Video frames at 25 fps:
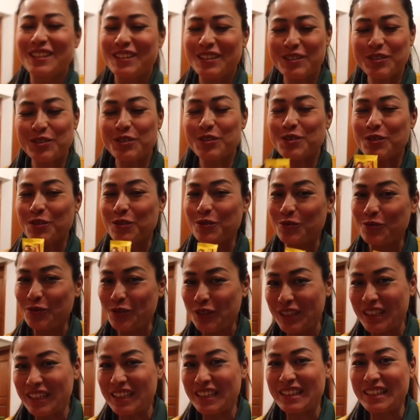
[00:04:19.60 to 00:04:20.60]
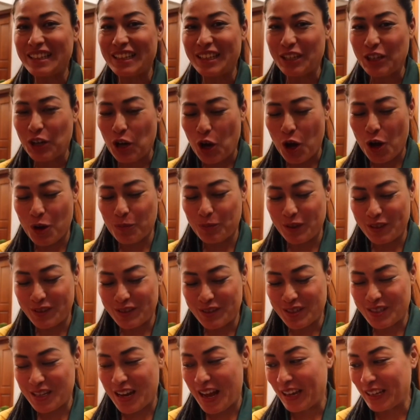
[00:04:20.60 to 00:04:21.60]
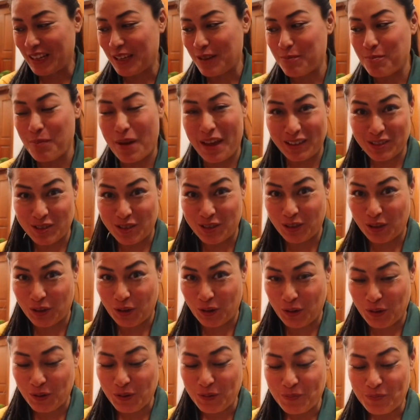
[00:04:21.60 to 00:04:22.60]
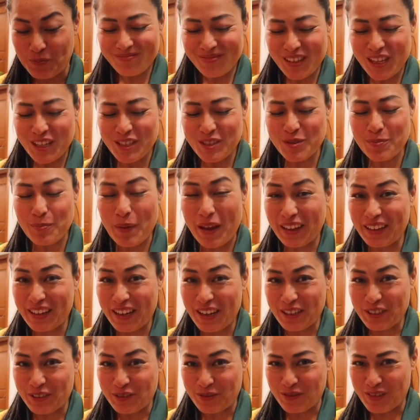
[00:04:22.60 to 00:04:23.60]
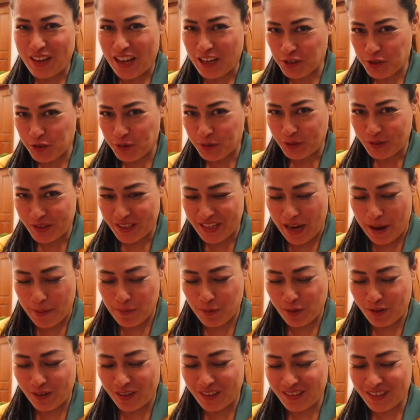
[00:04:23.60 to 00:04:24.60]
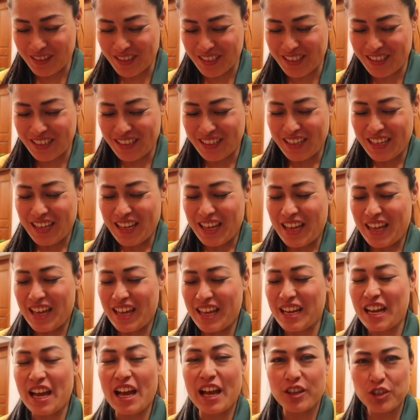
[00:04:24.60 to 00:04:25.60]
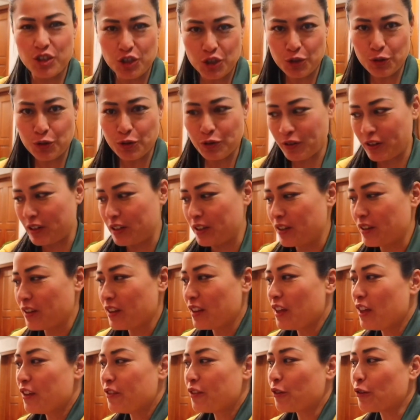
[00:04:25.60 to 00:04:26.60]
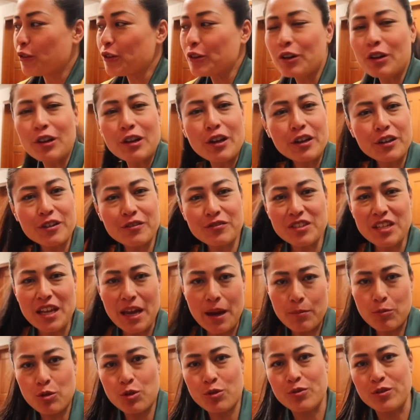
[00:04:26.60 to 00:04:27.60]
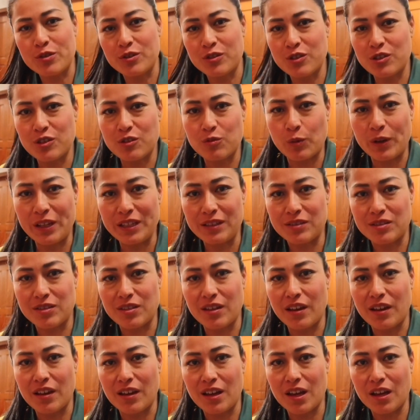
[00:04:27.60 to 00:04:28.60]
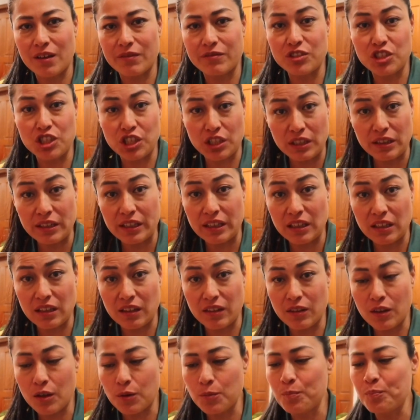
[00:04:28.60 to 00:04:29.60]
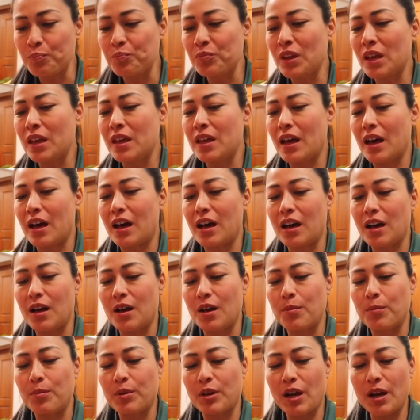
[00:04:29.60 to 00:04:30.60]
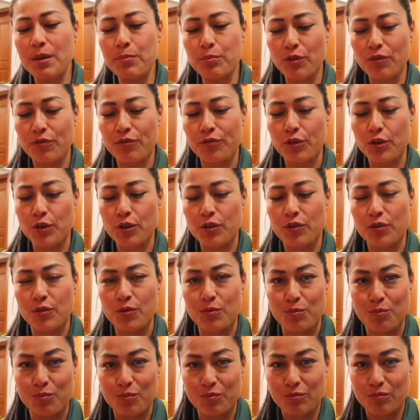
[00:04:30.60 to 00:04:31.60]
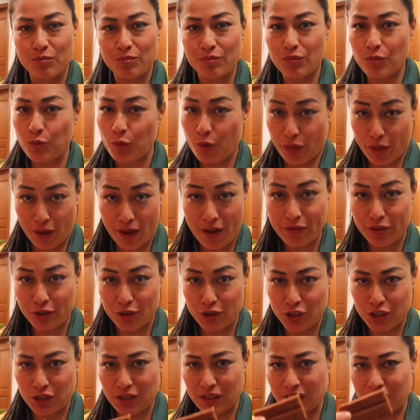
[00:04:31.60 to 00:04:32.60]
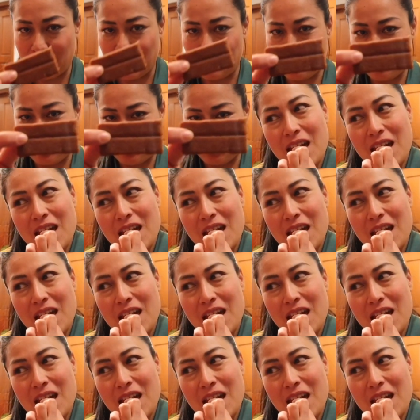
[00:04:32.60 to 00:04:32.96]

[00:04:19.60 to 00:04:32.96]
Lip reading: This is a really common snack in Mexico. It's made out of natural tamarind and it has sugar in it. There are a lot of tamarind sweets that have chili in them, but I prefer them without the chili.